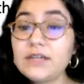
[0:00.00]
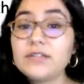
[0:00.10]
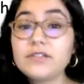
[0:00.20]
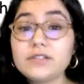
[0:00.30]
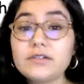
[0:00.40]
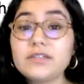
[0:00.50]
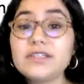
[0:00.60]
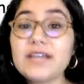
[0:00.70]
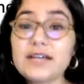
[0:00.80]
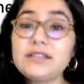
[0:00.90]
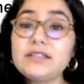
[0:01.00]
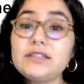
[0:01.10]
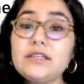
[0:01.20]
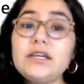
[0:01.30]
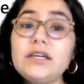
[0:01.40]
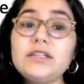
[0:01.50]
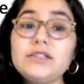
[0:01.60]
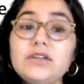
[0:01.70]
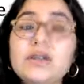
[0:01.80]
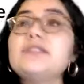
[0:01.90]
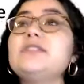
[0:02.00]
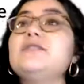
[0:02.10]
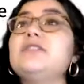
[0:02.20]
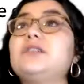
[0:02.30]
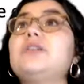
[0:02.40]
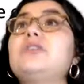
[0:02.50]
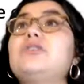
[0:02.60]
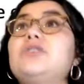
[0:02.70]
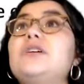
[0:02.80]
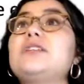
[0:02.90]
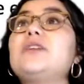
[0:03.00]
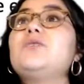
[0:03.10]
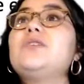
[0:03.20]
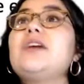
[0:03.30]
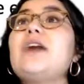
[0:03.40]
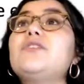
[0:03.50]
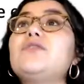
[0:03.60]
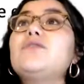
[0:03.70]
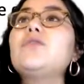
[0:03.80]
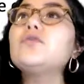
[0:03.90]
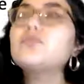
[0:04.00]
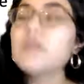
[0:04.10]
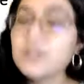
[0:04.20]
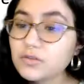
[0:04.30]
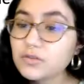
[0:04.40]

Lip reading: So yes, exhaustive is ensuring that we have the full range of